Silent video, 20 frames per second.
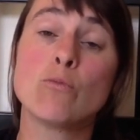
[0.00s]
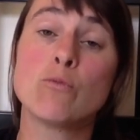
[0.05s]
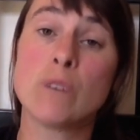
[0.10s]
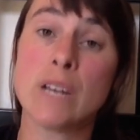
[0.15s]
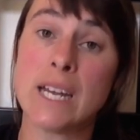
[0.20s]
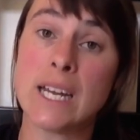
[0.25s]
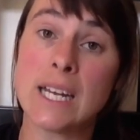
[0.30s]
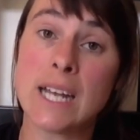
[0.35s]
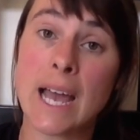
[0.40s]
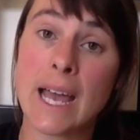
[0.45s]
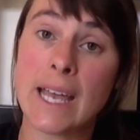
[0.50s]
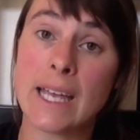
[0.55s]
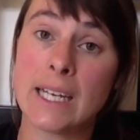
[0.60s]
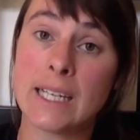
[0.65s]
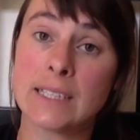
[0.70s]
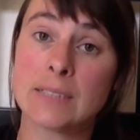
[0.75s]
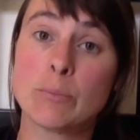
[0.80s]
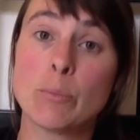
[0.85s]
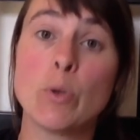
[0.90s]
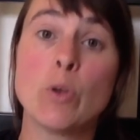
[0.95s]
regain
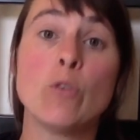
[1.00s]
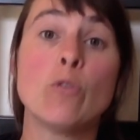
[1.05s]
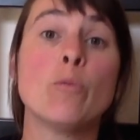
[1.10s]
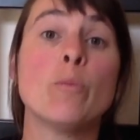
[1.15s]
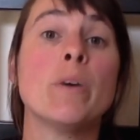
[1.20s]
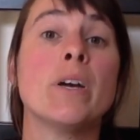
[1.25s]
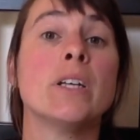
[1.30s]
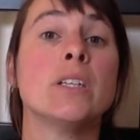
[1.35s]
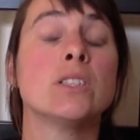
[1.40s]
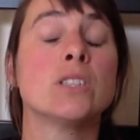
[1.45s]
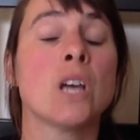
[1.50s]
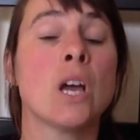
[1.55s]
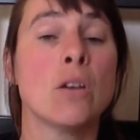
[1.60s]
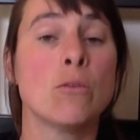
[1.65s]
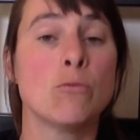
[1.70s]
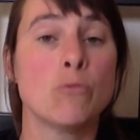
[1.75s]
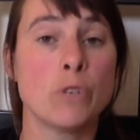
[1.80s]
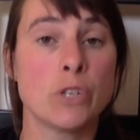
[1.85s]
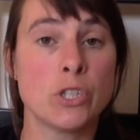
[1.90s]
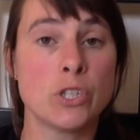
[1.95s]
its movement,
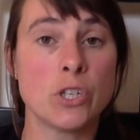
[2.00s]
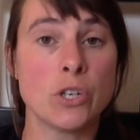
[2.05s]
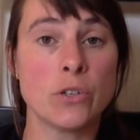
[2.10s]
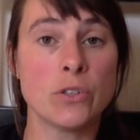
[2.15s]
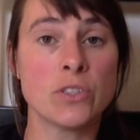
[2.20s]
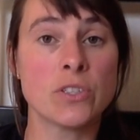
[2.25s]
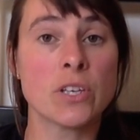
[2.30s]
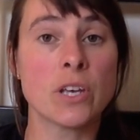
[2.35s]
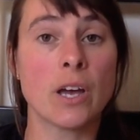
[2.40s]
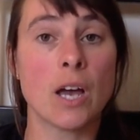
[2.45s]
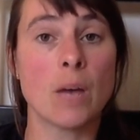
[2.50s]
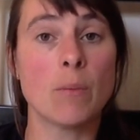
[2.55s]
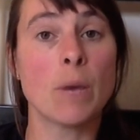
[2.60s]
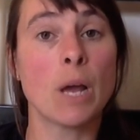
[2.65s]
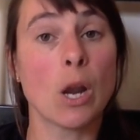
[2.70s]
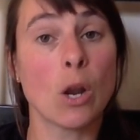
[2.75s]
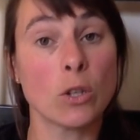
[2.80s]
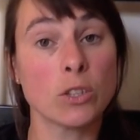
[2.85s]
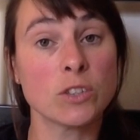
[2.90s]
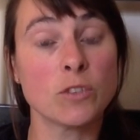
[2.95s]
reduce
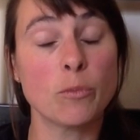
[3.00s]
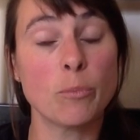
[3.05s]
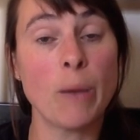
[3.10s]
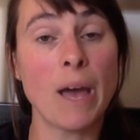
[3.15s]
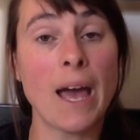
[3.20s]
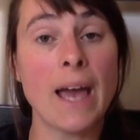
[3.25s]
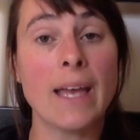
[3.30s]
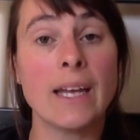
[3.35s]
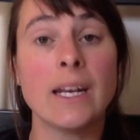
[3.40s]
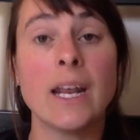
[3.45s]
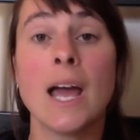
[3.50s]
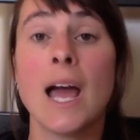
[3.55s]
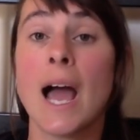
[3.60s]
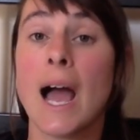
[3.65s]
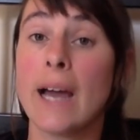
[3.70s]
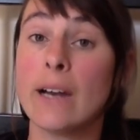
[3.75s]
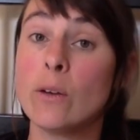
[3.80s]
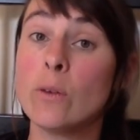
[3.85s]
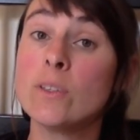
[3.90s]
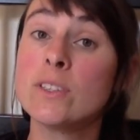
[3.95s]
a lot of pain,
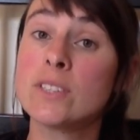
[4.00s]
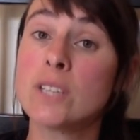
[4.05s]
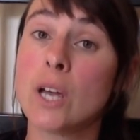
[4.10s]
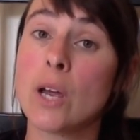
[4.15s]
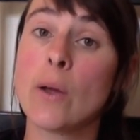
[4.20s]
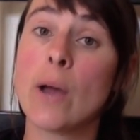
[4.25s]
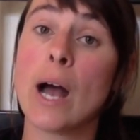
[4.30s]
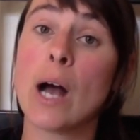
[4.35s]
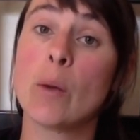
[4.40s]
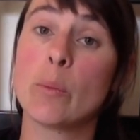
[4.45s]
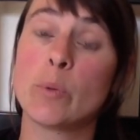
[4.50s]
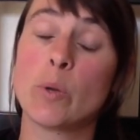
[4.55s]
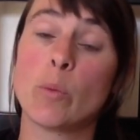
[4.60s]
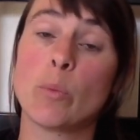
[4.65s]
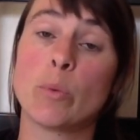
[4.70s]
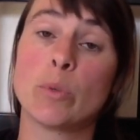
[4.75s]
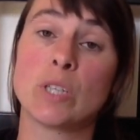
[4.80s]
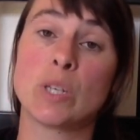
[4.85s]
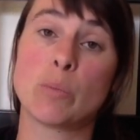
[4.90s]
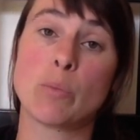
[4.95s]
and also help your
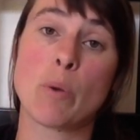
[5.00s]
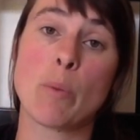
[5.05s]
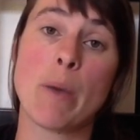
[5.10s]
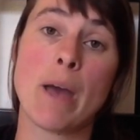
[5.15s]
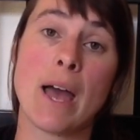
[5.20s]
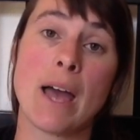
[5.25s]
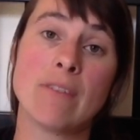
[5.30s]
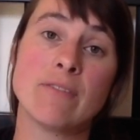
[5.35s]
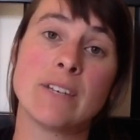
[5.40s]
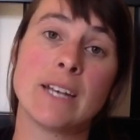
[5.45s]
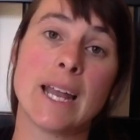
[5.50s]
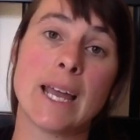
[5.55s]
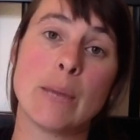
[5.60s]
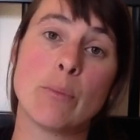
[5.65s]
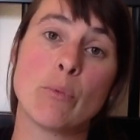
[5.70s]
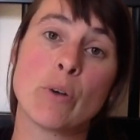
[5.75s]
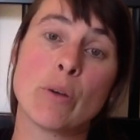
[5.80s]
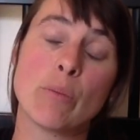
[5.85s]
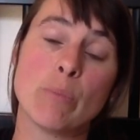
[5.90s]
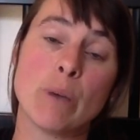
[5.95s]
body prepare for
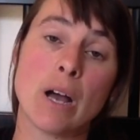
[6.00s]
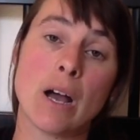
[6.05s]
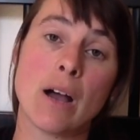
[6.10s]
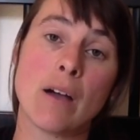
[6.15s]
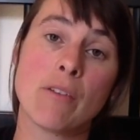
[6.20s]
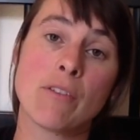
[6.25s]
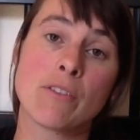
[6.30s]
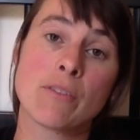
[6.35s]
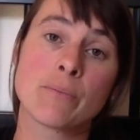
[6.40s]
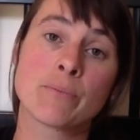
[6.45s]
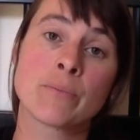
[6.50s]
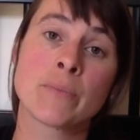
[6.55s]
labour and birth.